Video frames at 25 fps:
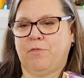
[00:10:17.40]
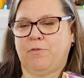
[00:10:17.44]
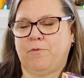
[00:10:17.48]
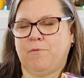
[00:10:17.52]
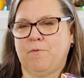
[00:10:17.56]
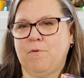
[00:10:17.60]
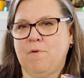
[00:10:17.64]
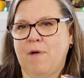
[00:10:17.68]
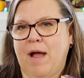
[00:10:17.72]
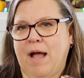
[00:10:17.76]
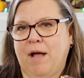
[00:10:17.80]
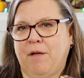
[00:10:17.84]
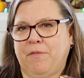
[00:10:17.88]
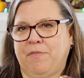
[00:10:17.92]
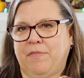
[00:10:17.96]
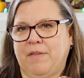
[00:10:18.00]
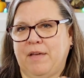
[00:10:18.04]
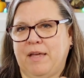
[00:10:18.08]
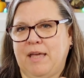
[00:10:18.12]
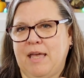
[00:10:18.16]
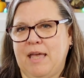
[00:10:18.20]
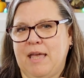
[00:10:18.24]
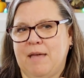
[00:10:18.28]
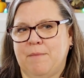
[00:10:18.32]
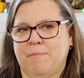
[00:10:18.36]
throughout the
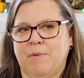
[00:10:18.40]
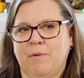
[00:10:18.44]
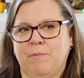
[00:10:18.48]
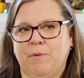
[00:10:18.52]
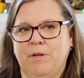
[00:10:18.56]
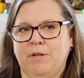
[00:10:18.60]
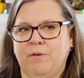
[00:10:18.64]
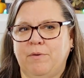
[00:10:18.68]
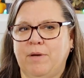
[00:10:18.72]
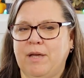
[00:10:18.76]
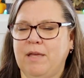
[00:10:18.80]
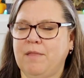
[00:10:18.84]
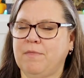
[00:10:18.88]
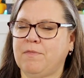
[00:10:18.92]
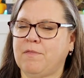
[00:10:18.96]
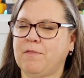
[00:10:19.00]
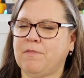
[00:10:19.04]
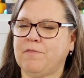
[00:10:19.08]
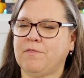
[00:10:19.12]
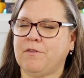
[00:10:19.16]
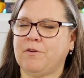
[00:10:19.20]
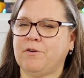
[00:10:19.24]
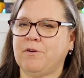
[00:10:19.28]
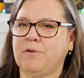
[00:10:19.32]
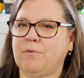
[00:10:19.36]
game. And when you hit the
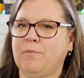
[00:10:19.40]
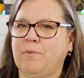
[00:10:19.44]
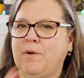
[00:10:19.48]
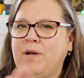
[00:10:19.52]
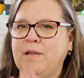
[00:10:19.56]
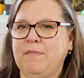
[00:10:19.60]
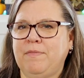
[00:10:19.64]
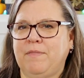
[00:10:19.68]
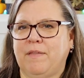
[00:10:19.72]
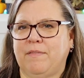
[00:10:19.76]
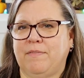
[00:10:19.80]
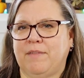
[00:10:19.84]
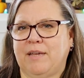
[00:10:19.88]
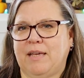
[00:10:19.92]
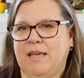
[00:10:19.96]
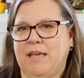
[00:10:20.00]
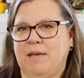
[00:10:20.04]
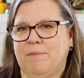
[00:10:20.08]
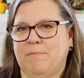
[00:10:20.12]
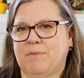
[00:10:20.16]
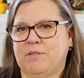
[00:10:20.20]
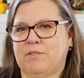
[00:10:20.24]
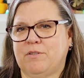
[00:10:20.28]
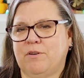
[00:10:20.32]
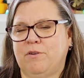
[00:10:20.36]
3rd one, then the
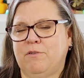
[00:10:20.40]
game is